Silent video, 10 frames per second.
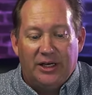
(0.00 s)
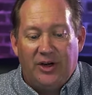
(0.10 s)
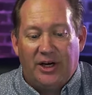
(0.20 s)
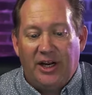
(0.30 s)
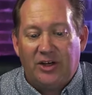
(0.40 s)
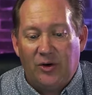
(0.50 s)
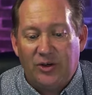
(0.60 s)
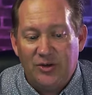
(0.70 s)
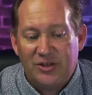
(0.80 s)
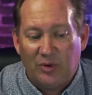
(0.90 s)
they're going to go
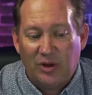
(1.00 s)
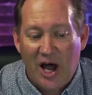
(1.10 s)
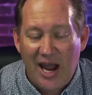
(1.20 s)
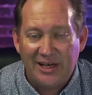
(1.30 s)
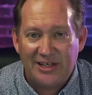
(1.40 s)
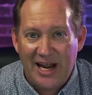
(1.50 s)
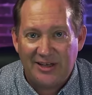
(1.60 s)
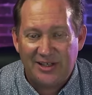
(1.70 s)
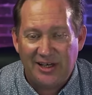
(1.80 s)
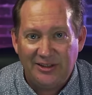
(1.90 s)
do some line
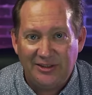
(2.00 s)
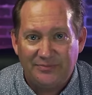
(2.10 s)
dancing.